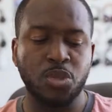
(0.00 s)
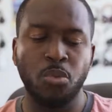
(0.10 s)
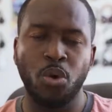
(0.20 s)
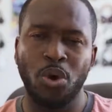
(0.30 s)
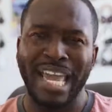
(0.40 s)
this
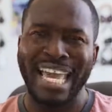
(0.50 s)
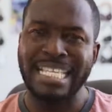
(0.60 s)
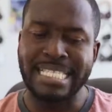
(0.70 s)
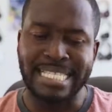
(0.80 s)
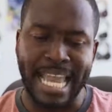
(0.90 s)
more
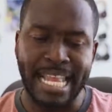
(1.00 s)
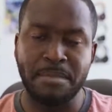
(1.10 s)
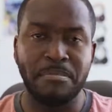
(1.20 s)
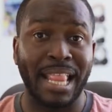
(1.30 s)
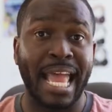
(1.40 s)

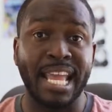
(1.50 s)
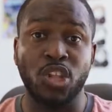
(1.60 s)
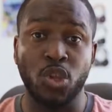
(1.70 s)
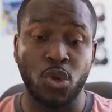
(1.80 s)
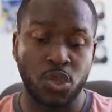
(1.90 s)
denim-like
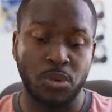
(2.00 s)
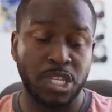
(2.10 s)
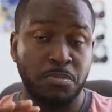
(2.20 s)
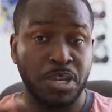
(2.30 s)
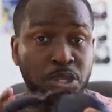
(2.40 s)
look to it,
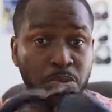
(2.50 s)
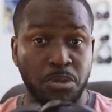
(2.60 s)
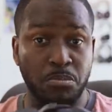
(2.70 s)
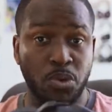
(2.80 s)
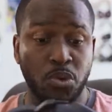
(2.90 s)
especially
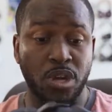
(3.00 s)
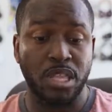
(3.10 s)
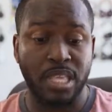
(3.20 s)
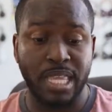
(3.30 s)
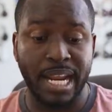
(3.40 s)
the blue
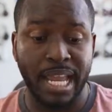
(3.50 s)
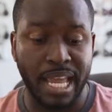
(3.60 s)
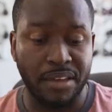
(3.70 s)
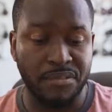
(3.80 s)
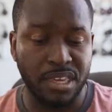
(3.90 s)
color that I
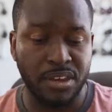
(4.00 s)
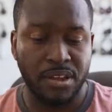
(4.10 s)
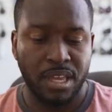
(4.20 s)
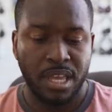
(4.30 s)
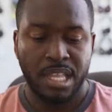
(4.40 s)
have here.
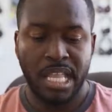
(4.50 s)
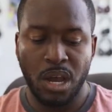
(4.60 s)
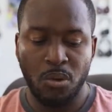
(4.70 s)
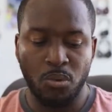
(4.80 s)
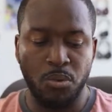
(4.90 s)

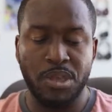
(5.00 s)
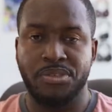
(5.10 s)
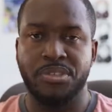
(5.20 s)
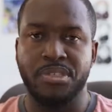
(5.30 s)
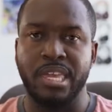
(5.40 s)
Now,
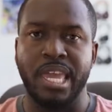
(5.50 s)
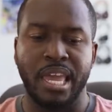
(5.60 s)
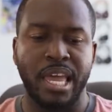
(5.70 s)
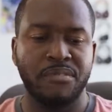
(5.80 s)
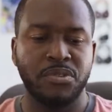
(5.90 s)
with the
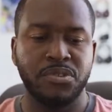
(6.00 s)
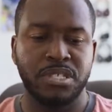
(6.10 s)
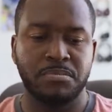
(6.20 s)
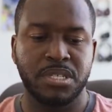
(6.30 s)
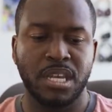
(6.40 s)

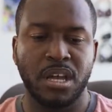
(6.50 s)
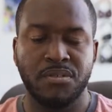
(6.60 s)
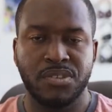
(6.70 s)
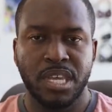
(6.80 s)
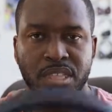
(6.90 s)
headphones
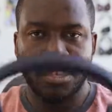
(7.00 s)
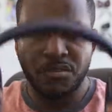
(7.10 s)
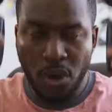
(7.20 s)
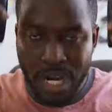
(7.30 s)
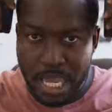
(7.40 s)
themselves,
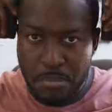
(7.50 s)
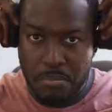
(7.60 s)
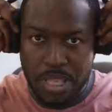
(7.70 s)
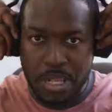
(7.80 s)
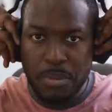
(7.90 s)
they've got a
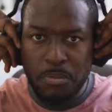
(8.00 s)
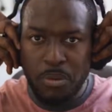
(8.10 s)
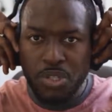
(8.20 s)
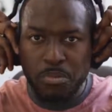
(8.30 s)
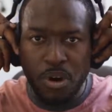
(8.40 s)
little bit
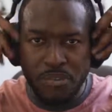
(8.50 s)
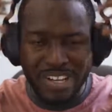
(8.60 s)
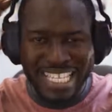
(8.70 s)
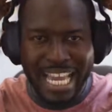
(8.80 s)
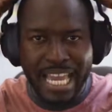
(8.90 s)
much more of
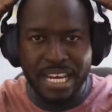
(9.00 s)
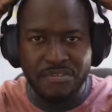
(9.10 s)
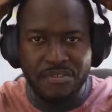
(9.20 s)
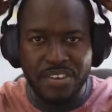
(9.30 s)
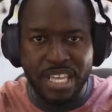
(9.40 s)
a tighter
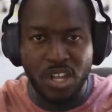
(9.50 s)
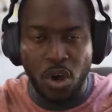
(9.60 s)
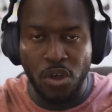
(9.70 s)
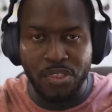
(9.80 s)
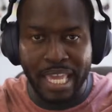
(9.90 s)
fit
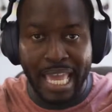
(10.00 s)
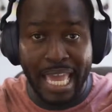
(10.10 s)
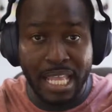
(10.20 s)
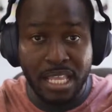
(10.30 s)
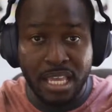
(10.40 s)
on their
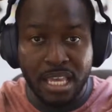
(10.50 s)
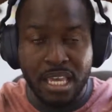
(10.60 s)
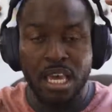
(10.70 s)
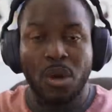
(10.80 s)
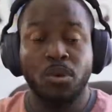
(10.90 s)
head.
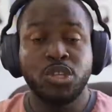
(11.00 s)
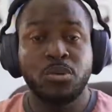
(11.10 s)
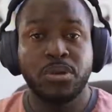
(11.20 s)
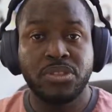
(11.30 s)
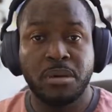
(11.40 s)
When
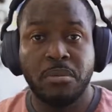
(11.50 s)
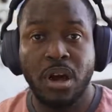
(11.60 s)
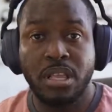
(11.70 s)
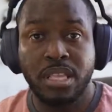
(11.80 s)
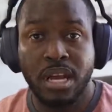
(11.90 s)
you put them
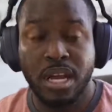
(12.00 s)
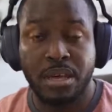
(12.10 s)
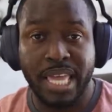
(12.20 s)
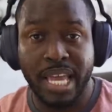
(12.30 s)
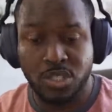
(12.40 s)
on,
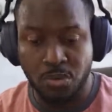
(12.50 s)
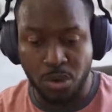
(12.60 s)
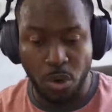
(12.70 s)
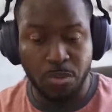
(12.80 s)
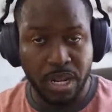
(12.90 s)
they
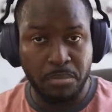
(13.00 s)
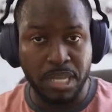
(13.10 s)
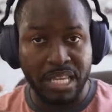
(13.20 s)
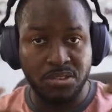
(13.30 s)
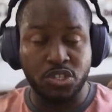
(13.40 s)
actually open them,
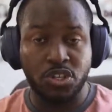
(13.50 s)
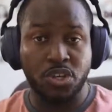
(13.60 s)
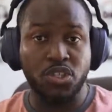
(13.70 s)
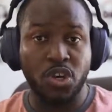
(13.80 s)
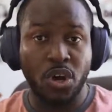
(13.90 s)
it actually
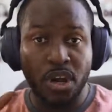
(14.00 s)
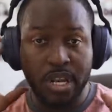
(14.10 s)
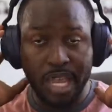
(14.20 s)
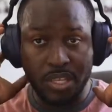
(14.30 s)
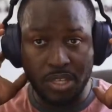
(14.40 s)
turns
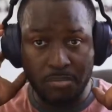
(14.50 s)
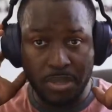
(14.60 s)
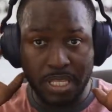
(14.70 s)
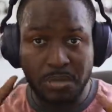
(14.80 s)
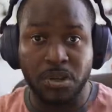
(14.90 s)
on, and you can
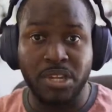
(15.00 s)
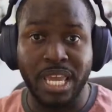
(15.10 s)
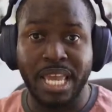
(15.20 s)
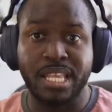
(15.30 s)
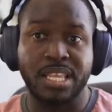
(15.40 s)
place them on
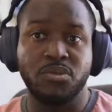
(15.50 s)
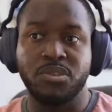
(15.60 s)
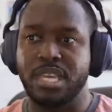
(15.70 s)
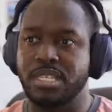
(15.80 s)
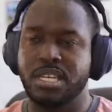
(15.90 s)
your head, and
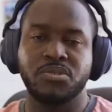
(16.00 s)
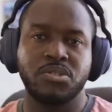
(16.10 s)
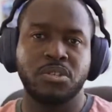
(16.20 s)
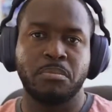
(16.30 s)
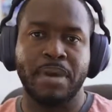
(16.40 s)
it
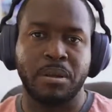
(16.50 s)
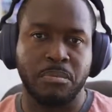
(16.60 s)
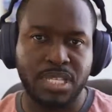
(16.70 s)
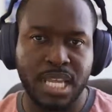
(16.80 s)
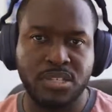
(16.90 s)
tells you the battery
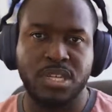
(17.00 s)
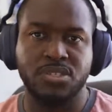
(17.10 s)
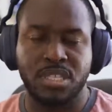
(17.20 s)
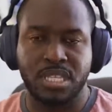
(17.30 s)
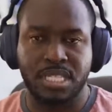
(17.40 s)

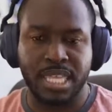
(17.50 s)
percentage and things